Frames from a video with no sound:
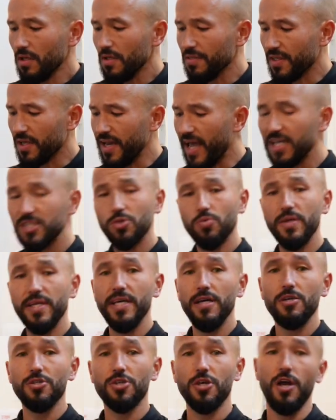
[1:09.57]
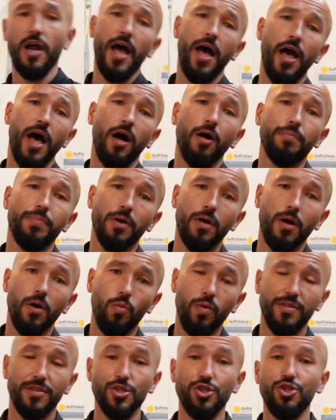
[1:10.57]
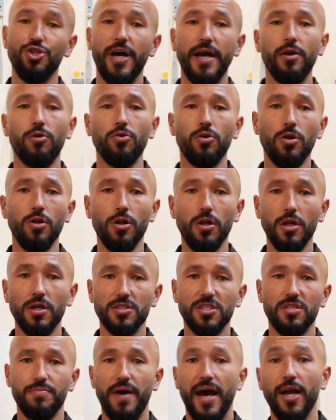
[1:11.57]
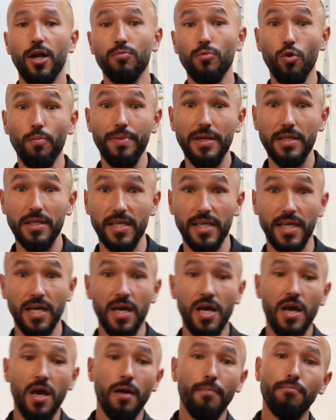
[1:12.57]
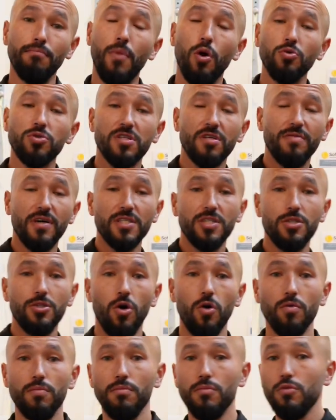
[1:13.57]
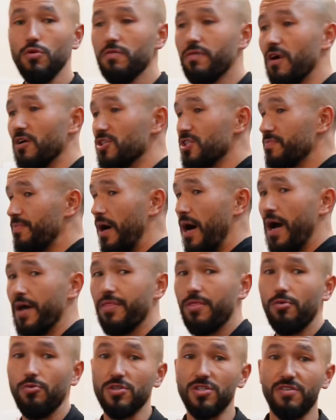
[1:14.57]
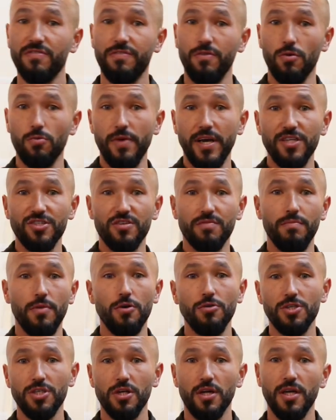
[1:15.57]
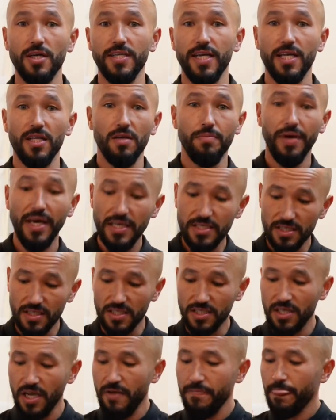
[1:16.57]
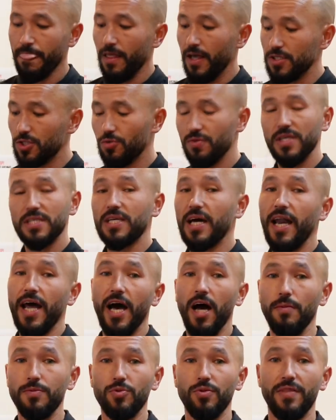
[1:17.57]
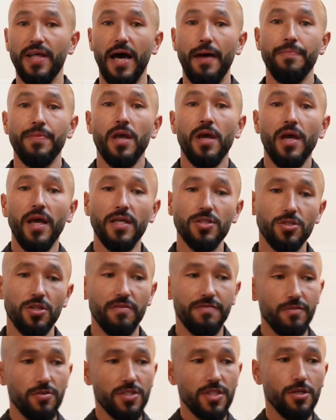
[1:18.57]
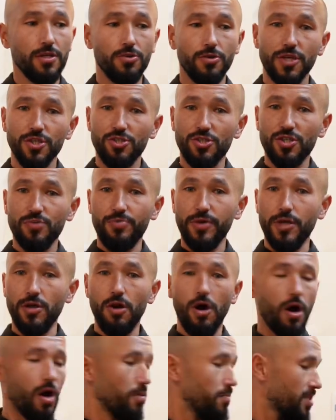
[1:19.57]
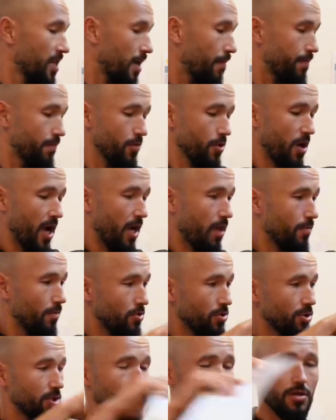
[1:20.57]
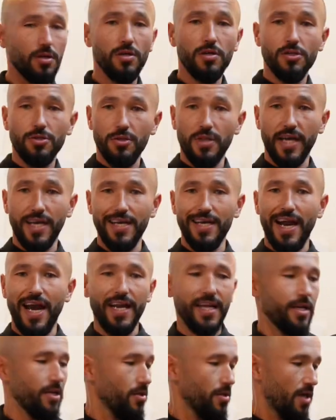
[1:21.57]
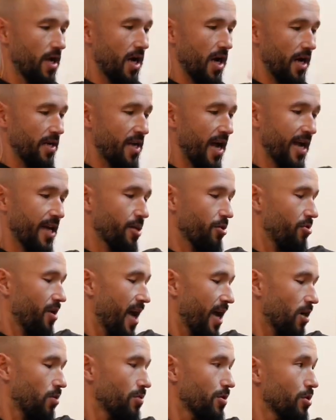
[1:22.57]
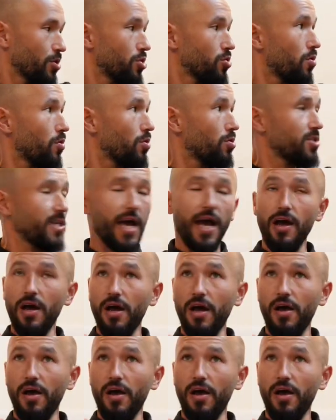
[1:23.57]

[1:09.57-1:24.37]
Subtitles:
The next one here is going to help with general spinal mobility. Most of us don't move our spine through its full range of motion on a daily basis, and so this kind of helps with that. And so the first thing you're doing is you just bring your arms up, your elbows to like a 90 degree angle with the shoulders,